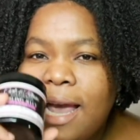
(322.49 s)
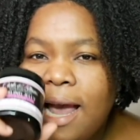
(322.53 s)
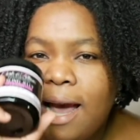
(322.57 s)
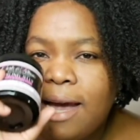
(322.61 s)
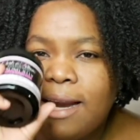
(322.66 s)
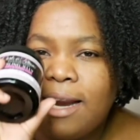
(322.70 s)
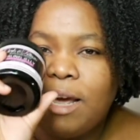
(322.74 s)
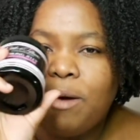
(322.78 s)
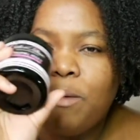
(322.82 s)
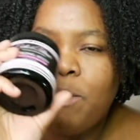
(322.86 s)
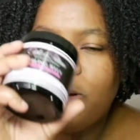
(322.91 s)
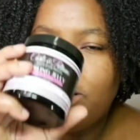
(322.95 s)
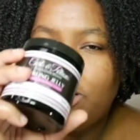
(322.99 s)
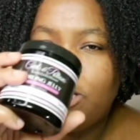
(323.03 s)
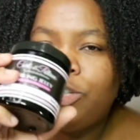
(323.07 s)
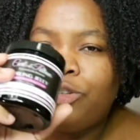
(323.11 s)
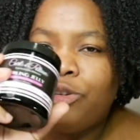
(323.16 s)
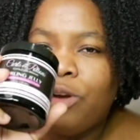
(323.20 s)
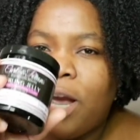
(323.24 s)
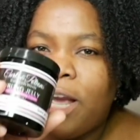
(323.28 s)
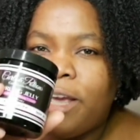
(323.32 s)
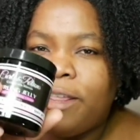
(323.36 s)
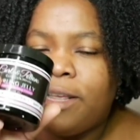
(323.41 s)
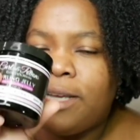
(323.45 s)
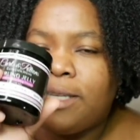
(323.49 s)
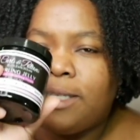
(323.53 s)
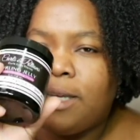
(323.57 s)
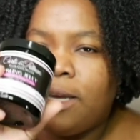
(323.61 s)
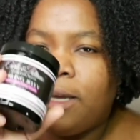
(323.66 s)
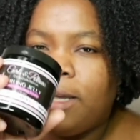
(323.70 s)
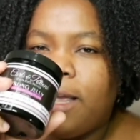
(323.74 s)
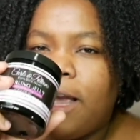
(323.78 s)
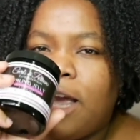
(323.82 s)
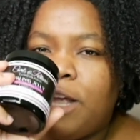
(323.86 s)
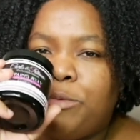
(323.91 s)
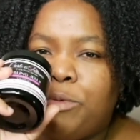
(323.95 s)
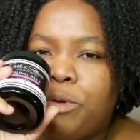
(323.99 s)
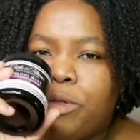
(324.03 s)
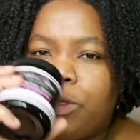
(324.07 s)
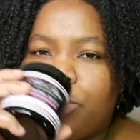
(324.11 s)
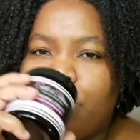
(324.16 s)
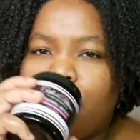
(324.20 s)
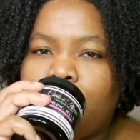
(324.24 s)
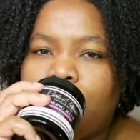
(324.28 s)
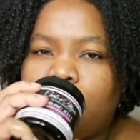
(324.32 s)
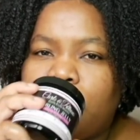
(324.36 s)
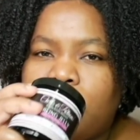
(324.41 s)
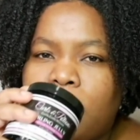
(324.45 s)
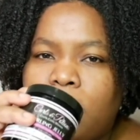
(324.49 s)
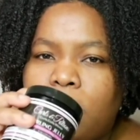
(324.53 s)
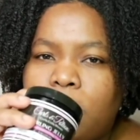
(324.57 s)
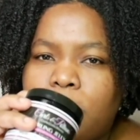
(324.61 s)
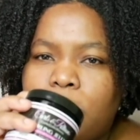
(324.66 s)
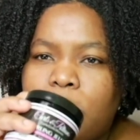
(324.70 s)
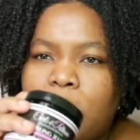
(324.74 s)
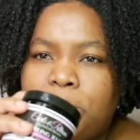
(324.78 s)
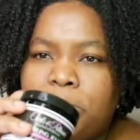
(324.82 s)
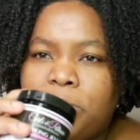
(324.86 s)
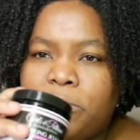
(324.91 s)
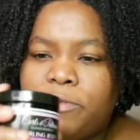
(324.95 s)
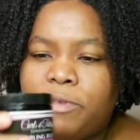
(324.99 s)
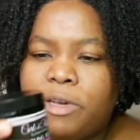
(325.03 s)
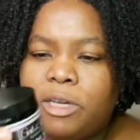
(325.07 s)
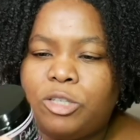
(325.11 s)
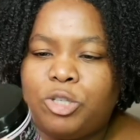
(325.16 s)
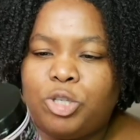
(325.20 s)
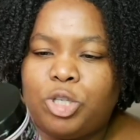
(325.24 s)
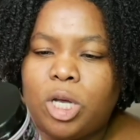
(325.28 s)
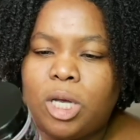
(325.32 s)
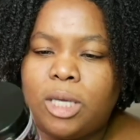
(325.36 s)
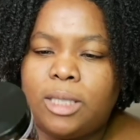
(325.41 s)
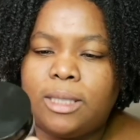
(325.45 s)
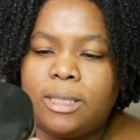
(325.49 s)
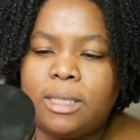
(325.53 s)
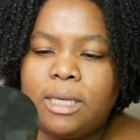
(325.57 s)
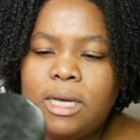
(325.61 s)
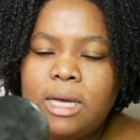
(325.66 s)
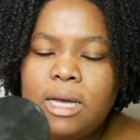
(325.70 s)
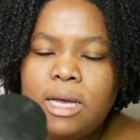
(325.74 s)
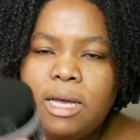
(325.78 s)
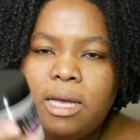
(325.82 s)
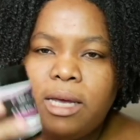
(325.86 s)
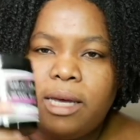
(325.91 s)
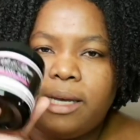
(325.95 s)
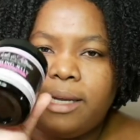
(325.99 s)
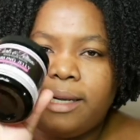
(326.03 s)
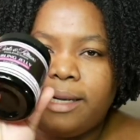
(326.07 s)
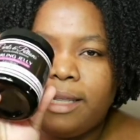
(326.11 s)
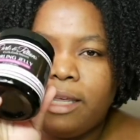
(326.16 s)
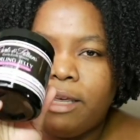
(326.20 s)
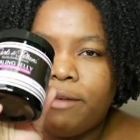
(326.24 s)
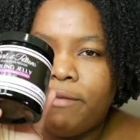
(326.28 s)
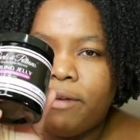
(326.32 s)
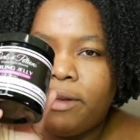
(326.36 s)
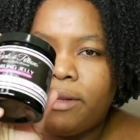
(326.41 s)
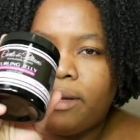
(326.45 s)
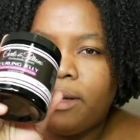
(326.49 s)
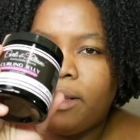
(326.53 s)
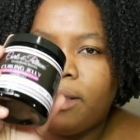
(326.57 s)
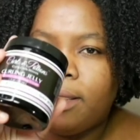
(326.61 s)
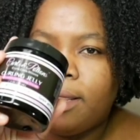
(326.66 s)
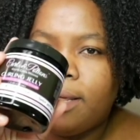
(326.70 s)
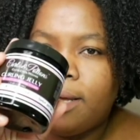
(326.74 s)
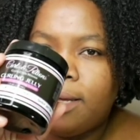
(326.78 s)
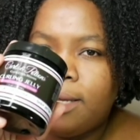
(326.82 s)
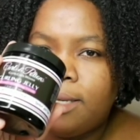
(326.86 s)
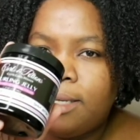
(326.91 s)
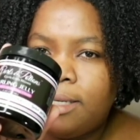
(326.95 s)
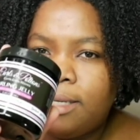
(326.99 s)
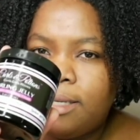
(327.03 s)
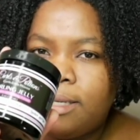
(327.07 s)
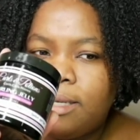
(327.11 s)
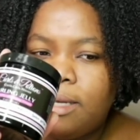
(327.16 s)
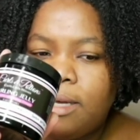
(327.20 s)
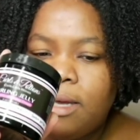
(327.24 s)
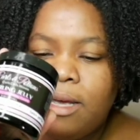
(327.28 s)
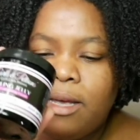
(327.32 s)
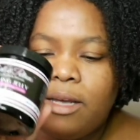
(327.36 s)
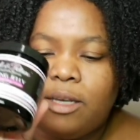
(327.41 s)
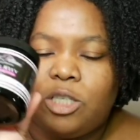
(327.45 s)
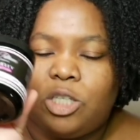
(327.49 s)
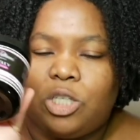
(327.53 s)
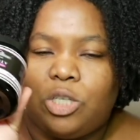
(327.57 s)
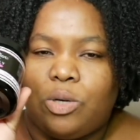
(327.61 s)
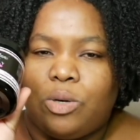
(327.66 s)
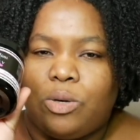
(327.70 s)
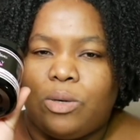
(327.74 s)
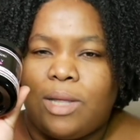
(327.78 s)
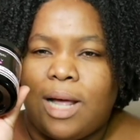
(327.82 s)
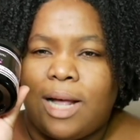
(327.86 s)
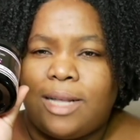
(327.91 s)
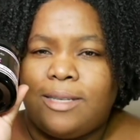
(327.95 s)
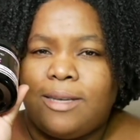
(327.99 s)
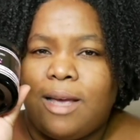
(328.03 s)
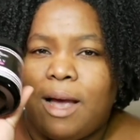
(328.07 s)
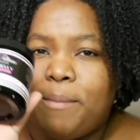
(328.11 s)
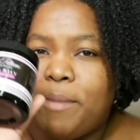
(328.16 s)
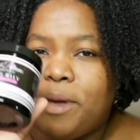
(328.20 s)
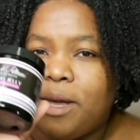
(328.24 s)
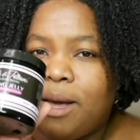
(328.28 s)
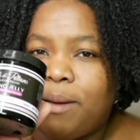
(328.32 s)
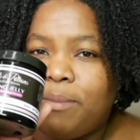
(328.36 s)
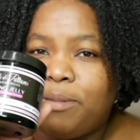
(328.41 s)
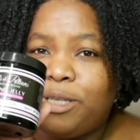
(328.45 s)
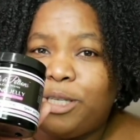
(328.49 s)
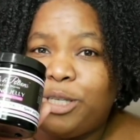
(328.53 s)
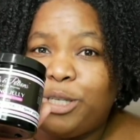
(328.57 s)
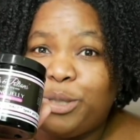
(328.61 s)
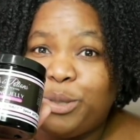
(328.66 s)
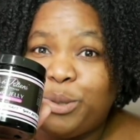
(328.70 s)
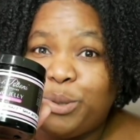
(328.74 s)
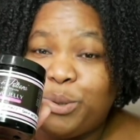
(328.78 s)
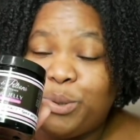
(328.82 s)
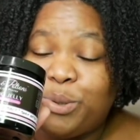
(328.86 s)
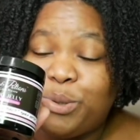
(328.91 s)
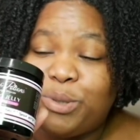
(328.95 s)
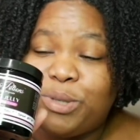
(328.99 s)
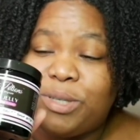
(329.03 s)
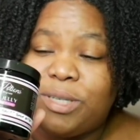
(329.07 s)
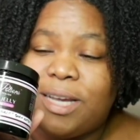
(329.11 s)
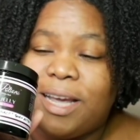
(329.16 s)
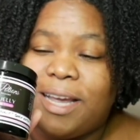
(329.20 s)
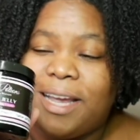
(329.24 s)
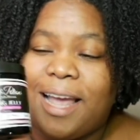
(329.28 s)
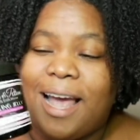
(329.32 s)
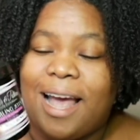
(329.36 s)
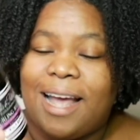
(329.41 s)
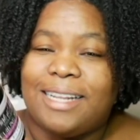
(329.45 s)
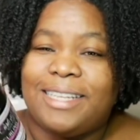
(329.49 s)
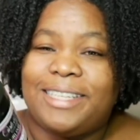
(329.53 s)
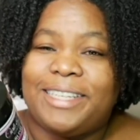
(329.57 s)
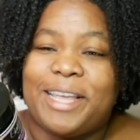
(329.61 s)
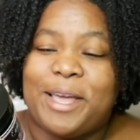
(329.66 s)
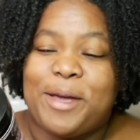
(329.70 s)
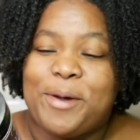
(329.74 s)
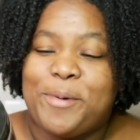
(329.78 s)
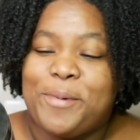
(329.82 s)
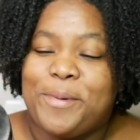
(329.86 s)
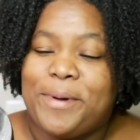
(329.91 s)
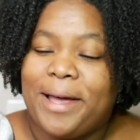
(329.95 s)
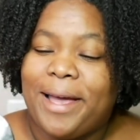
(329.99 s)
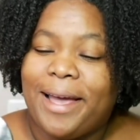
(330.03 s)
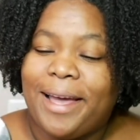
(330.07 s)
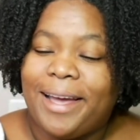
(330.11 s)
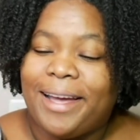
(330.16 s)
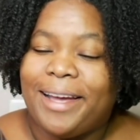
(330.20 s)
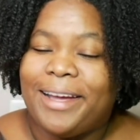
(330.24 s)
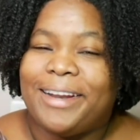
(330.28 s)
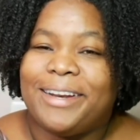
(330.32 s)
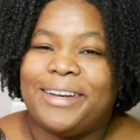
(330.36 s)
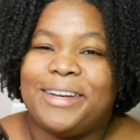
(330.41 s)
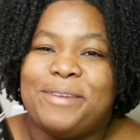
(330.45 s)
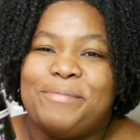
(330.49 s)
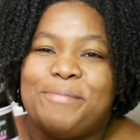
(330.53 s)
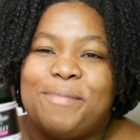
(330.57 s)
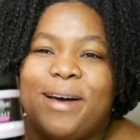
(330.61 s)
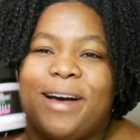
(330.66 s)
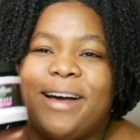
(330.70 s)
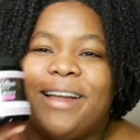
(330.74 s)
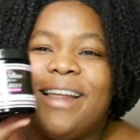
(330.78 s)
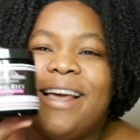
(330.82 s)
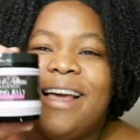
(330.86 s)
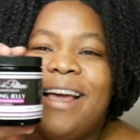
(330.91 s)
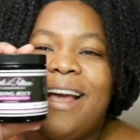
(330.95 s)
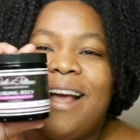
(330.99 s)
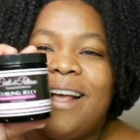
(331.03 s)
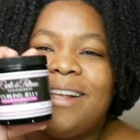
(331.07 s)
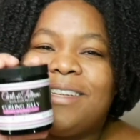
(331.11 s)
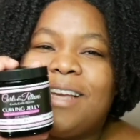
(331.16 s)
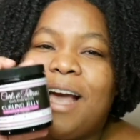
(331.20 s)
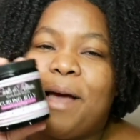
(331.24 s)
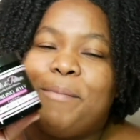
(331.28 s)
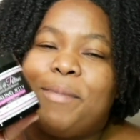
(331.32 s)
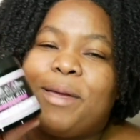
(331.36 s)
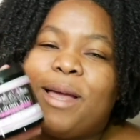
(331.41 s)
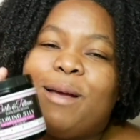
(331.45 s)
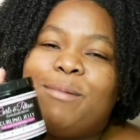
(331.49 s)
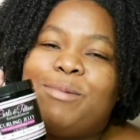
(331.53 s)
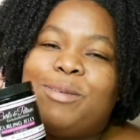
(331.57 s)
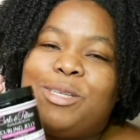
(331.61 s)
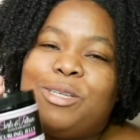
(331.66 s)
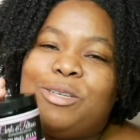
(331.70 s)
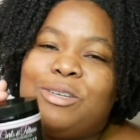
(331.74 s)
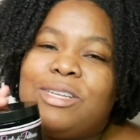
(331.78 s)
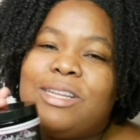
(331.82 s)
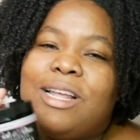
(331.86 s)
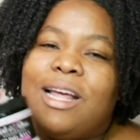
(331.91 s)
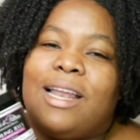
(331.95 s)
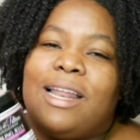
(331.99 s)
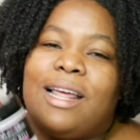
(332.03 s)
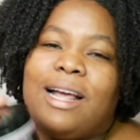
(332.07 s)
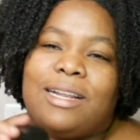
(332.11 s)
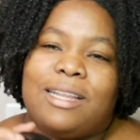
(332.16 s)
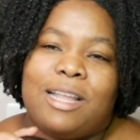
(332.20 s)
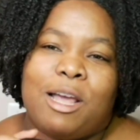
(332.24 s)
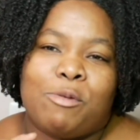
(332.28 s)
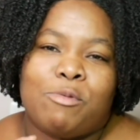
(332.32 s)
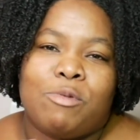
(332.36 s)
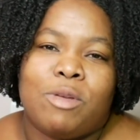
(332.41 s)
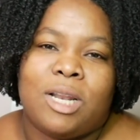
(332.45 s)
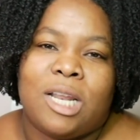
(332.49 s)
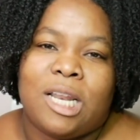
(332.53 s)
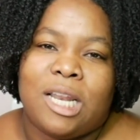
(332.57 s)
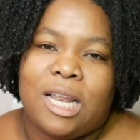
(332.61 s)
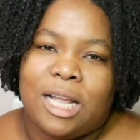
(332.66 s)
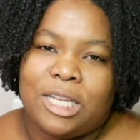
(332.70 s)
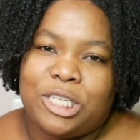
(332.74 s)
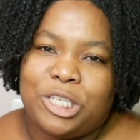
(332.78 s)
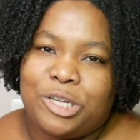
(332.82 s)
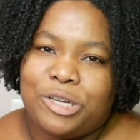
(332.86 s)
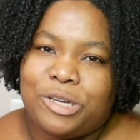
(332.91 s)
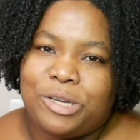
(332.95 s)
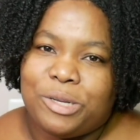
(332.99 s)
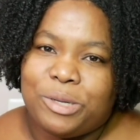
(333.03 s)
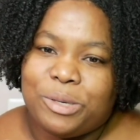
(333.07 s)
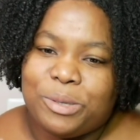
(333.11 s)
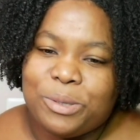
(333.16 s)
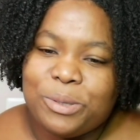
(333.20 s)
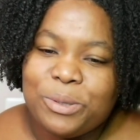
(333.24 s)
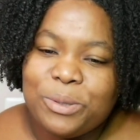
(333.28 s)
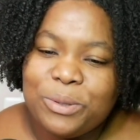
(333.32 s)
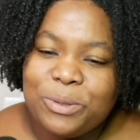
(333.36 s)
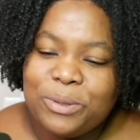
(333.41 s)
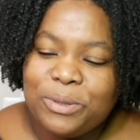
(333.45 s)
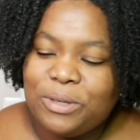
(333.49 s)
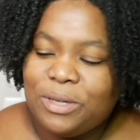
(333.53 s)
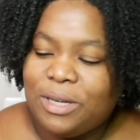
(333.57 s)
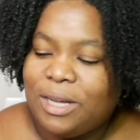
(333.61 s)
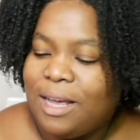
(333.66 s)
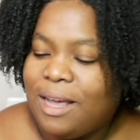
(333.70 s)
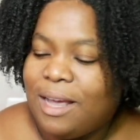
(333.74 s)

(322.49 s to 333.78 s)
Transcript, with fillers: And I want to try this again with no gel on top of it, just a leaving in this. So that's coming up soon. I can't say when, but it's coming up soon and I'll definitely let you know.